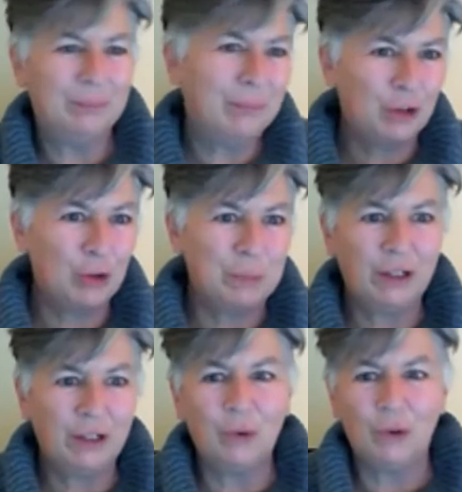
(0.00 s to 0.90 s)
it could be
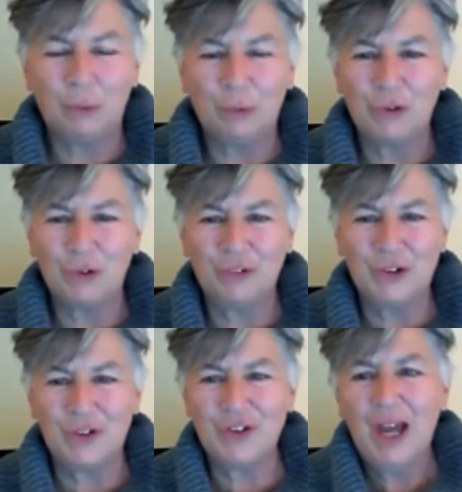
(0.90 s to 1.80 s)
a local port
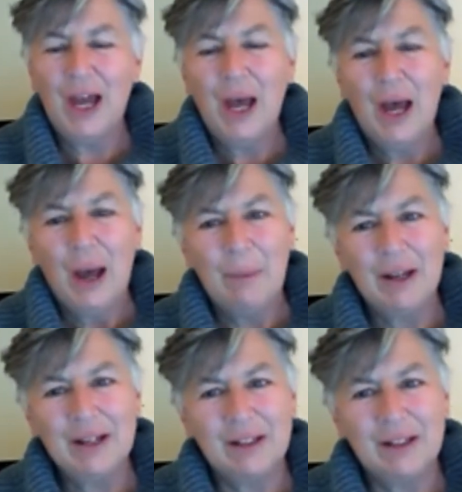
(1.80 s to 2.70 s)
service.
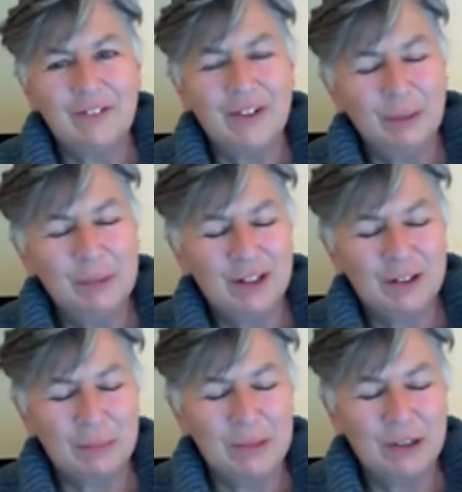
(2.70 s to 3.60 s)
But the development of
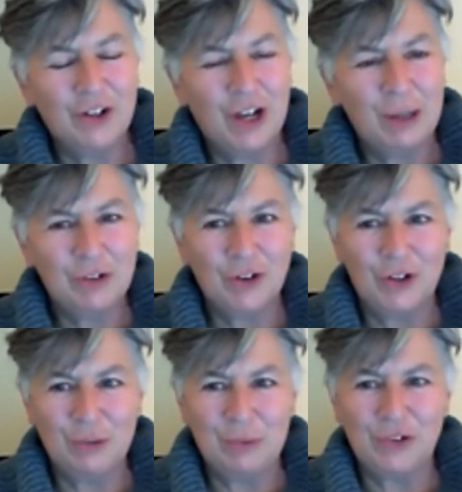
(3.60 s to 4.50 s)
the maritime
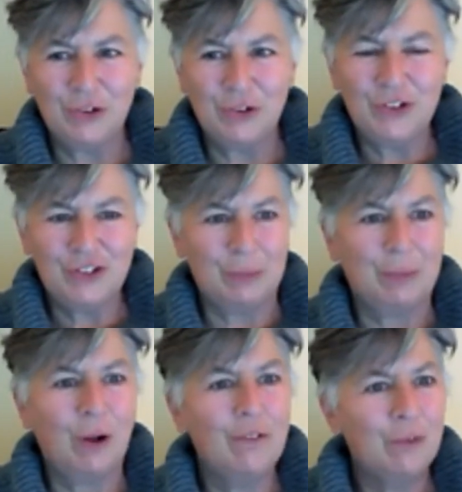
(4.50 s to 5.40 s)
autonomous surface ship,
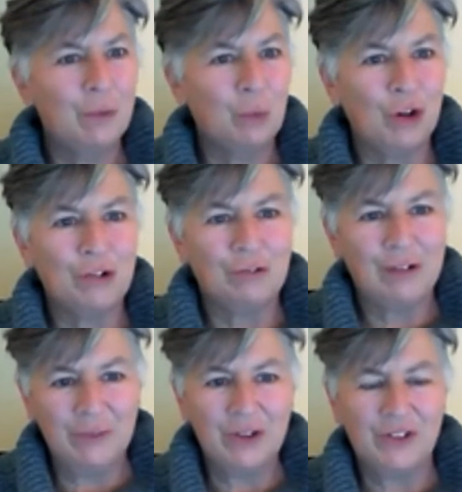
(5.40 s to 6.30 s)
all of the work
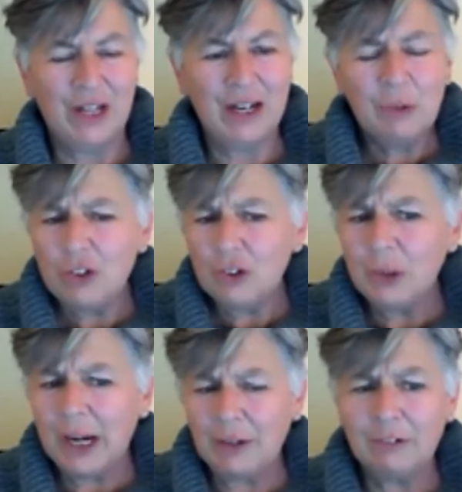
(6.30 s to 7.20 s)
around this, and we
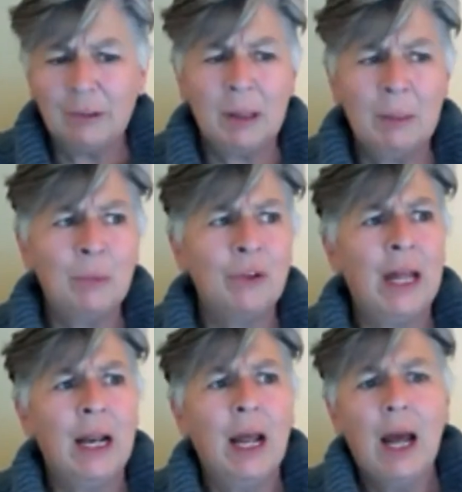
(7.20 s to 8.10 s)
do have to remember
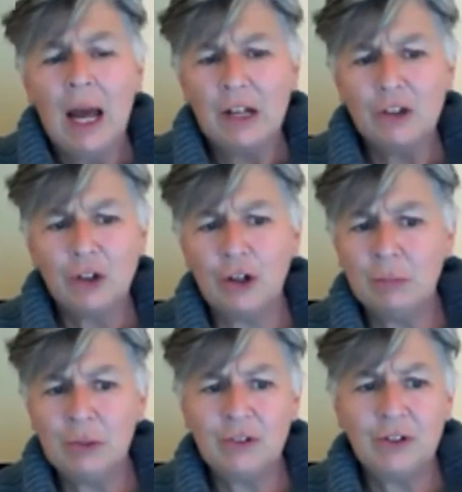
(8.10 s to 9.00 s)
that
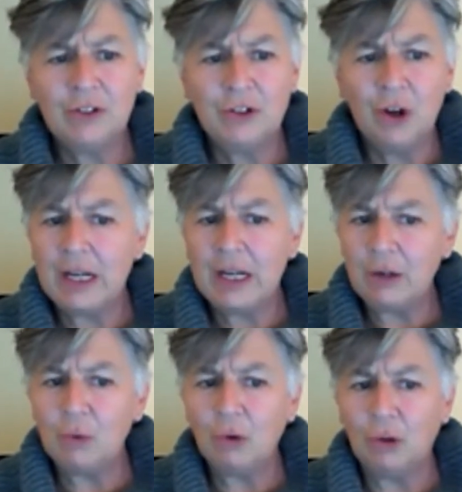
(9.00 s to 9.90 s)
autonomous does not
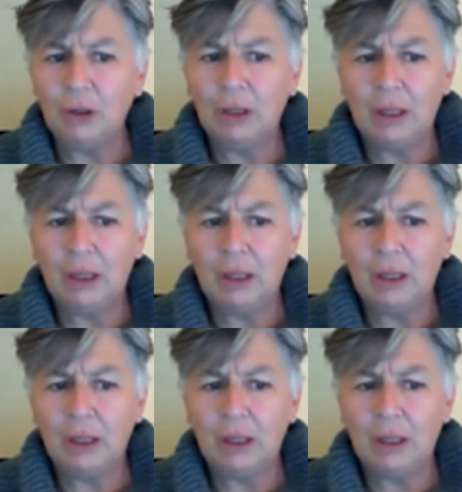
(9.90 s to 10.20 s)
equal